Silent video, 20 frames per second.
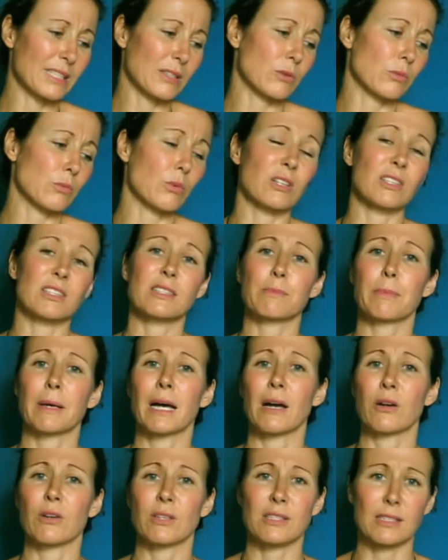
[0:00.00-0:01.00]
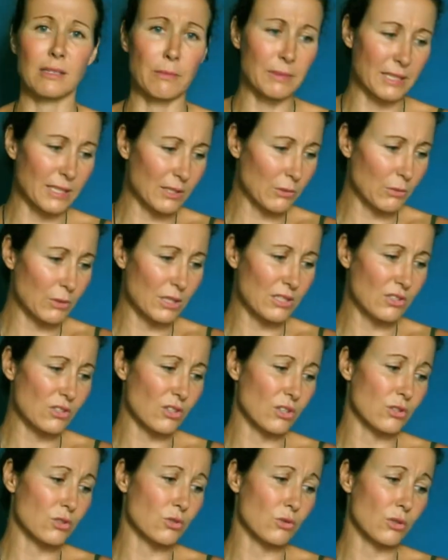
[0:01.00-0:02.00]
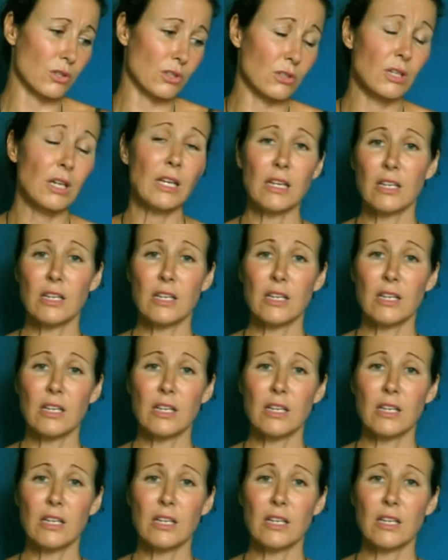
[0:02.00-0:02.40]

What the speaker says: who wants power, somebody who wants control.